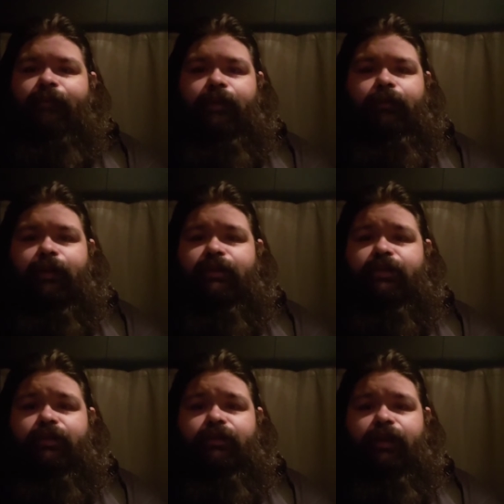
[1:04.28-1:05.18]
any
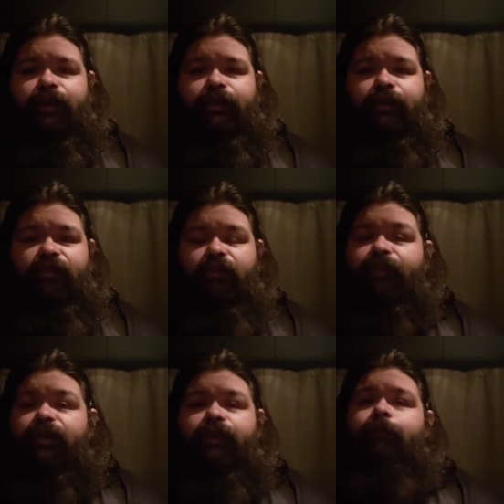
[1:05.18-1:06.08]
questions or anything, feel
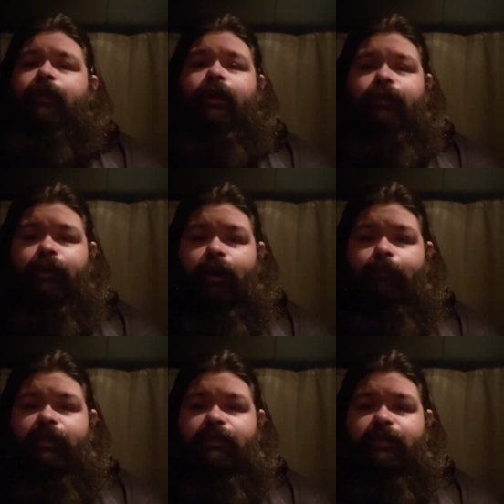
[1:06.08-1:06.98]
free to leave them down in the
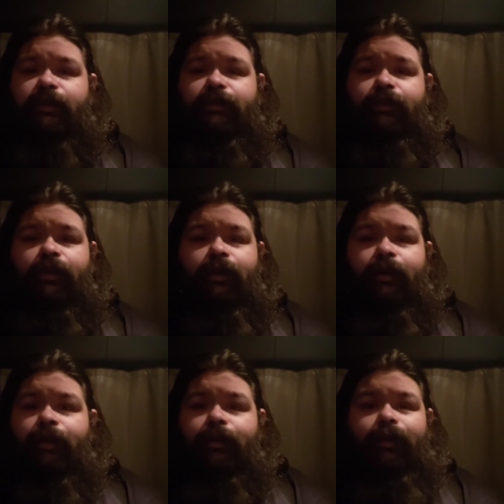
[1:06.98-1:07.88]
comment section,
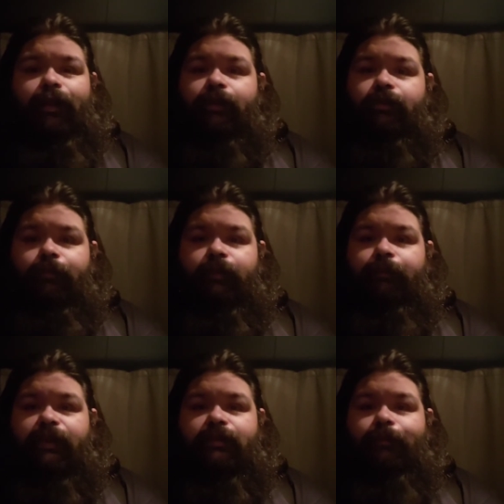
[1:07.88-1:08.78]
and I'll answer them to the
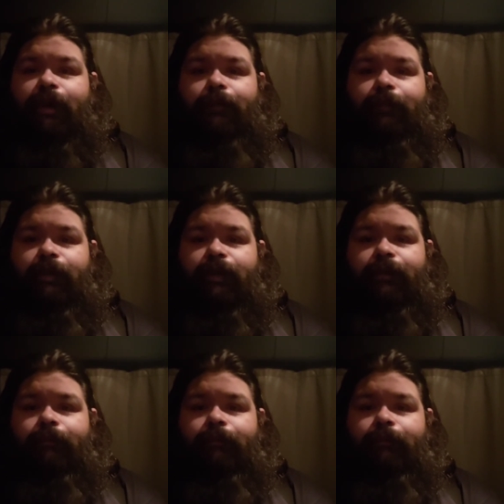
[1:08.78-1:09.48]
best of my ability.